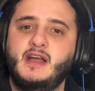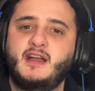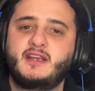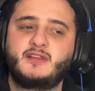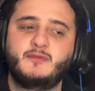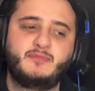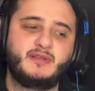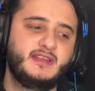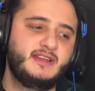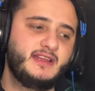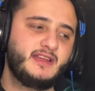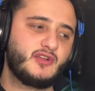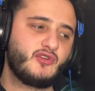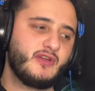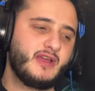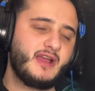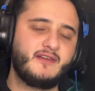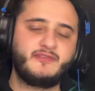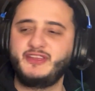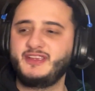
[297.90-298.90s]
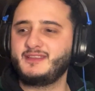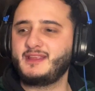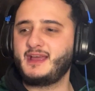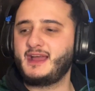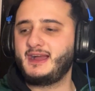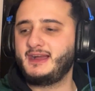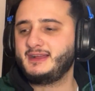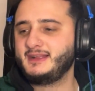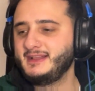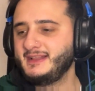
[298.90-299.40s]
I completely agree. I think
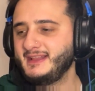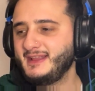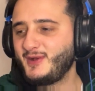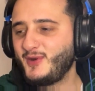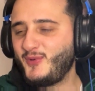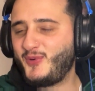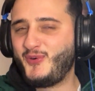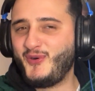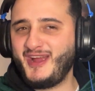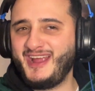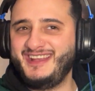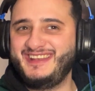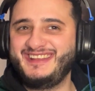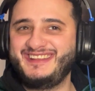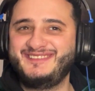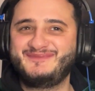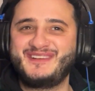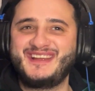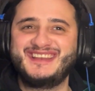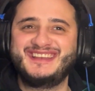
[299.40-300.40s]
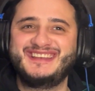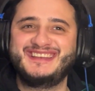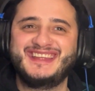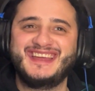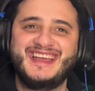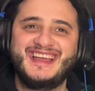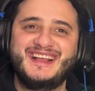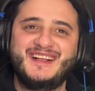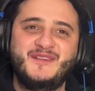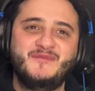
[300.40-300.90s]
that when
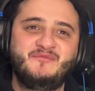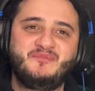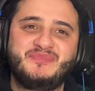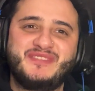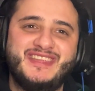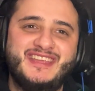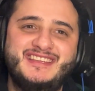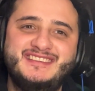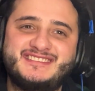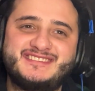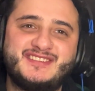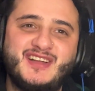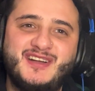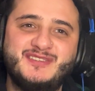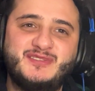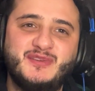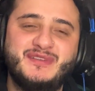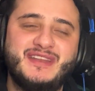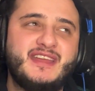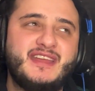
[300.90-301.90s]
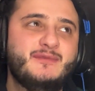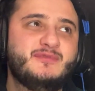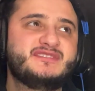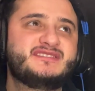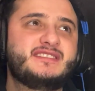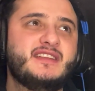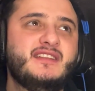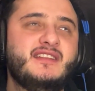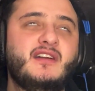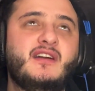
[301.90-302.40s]
he started doing it was
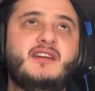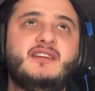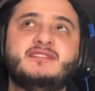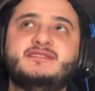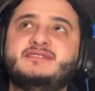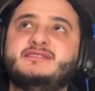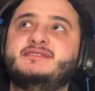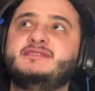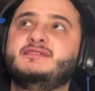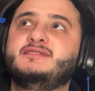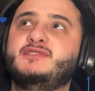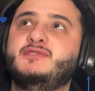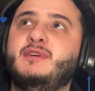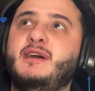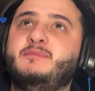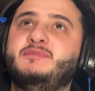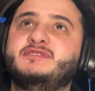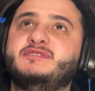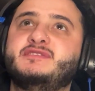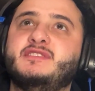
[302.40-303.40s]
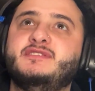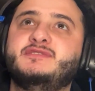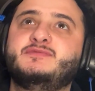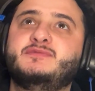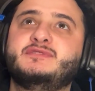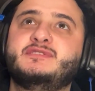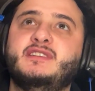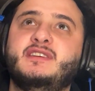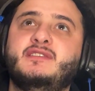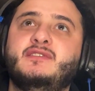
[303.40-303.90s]
the last 2 episodes,
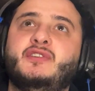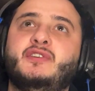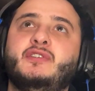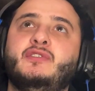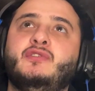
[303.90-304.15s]
wasn't it? Not